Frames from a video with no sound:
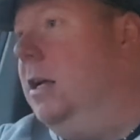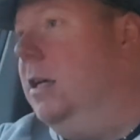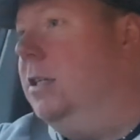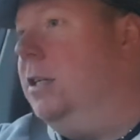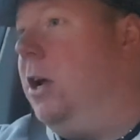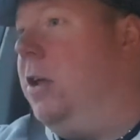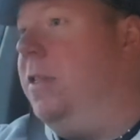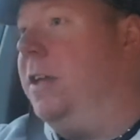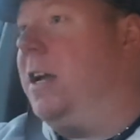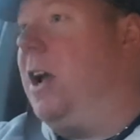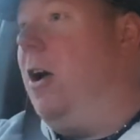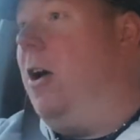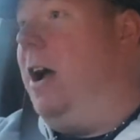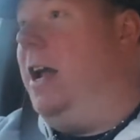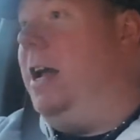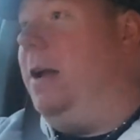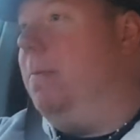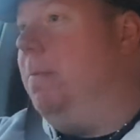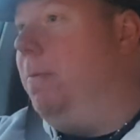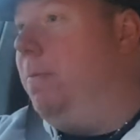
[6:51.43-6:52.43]
So the
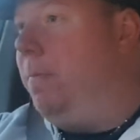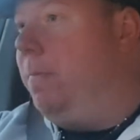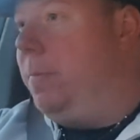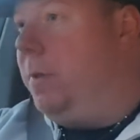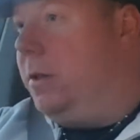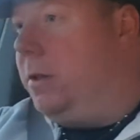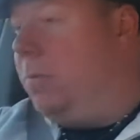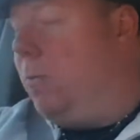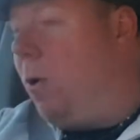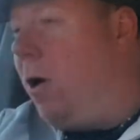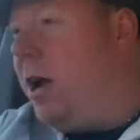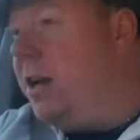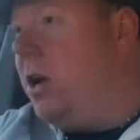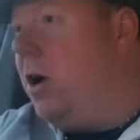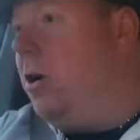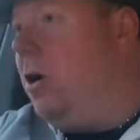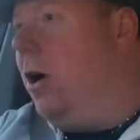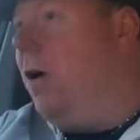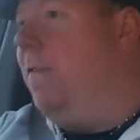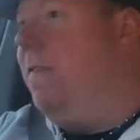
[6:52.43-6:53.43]
guy, why
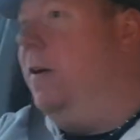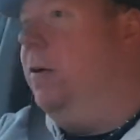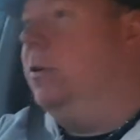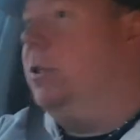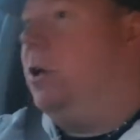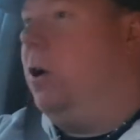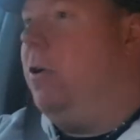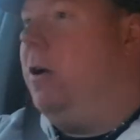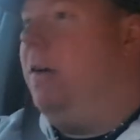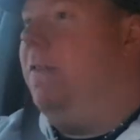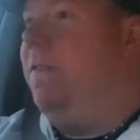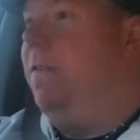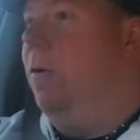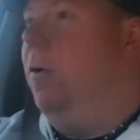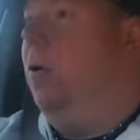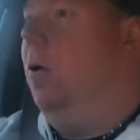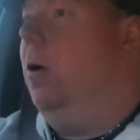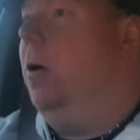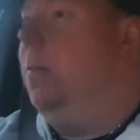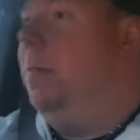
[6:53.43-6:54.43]
don't I feel sorry
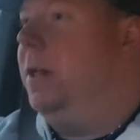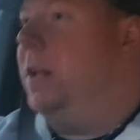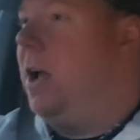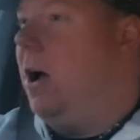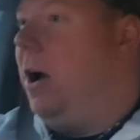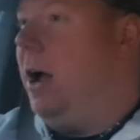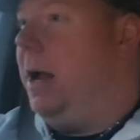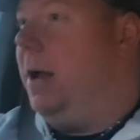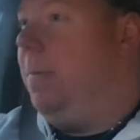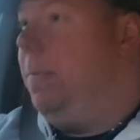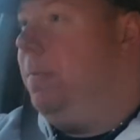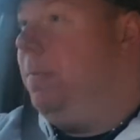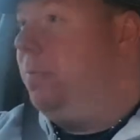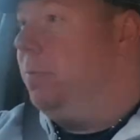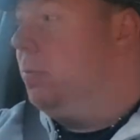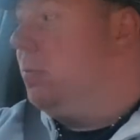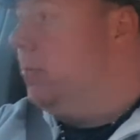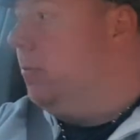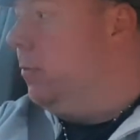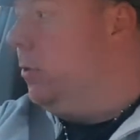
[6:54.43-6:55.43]
for the guy?
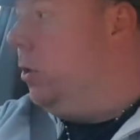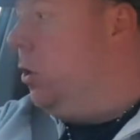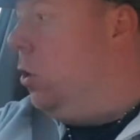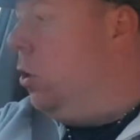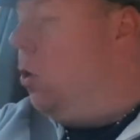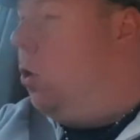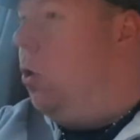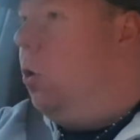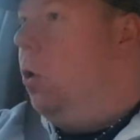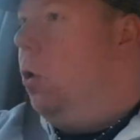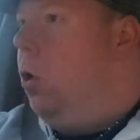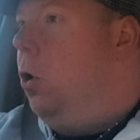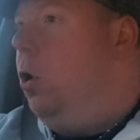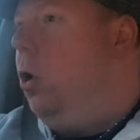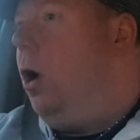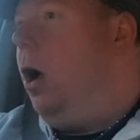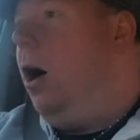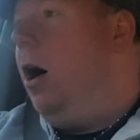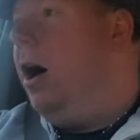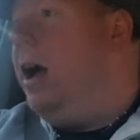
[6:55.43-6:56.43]

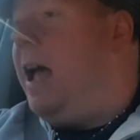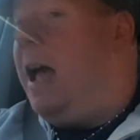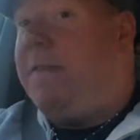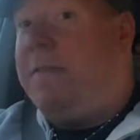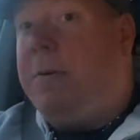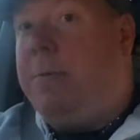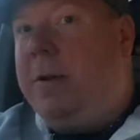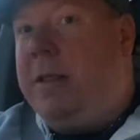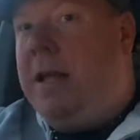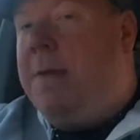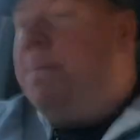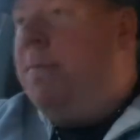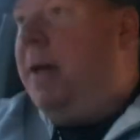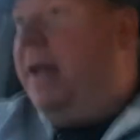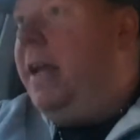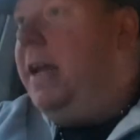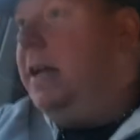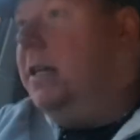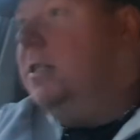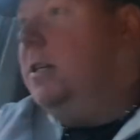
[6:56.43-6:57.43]
I have it within
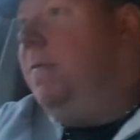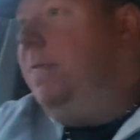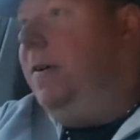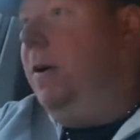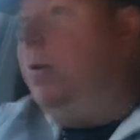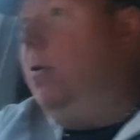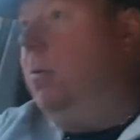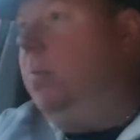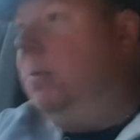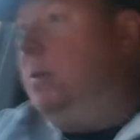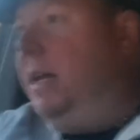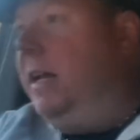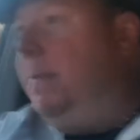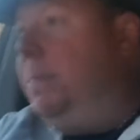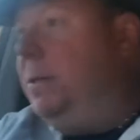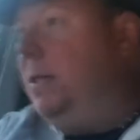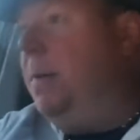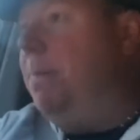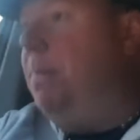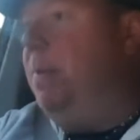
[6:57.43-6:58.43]
me to feel
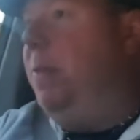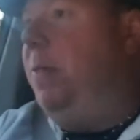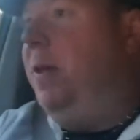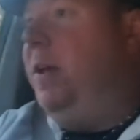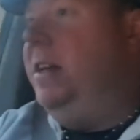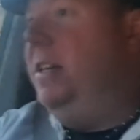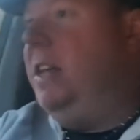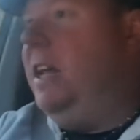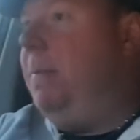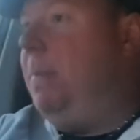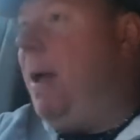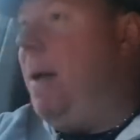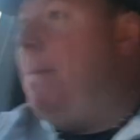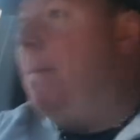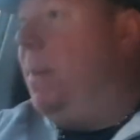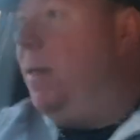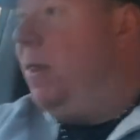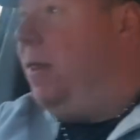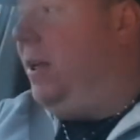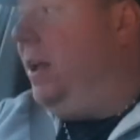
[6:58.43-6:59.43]
deep sympathy, deep
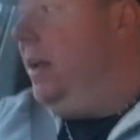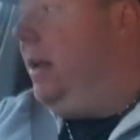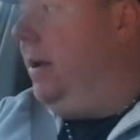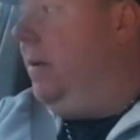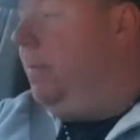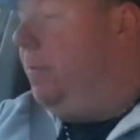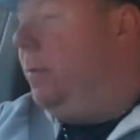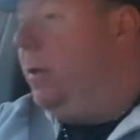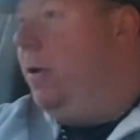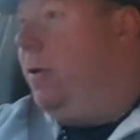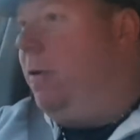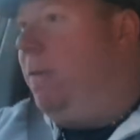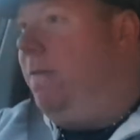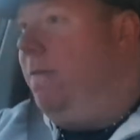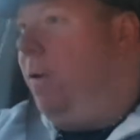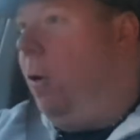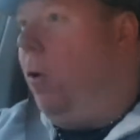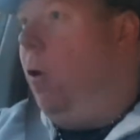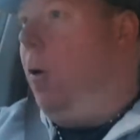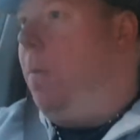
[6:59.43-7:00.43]
empathy
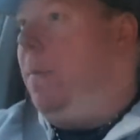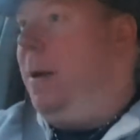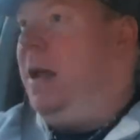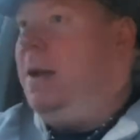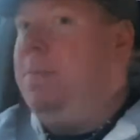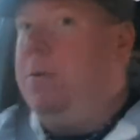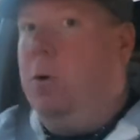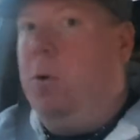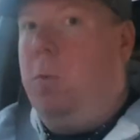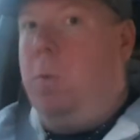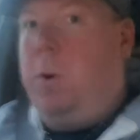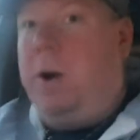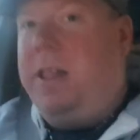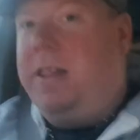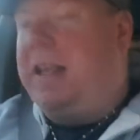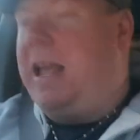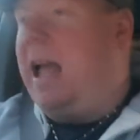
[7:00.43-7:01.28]
for people with